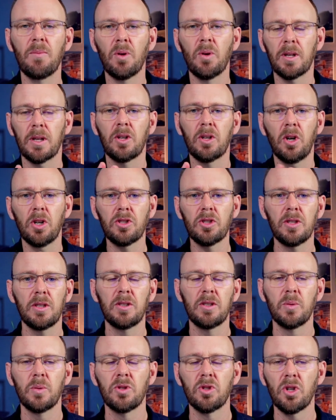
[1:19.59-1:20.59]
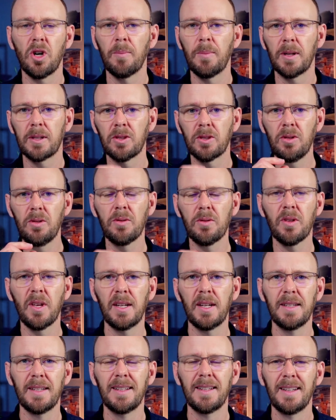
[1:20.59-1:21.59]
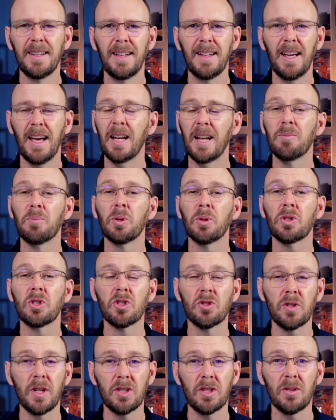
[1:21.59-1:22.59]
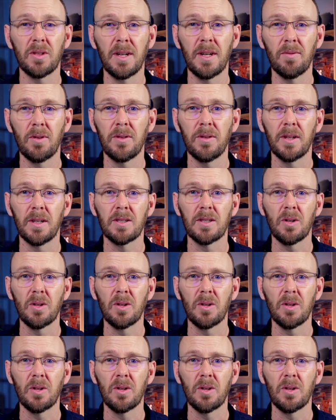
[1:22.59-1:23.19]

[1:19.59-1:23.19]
what it costs you to do a job are too thin, and it puts stress on everything.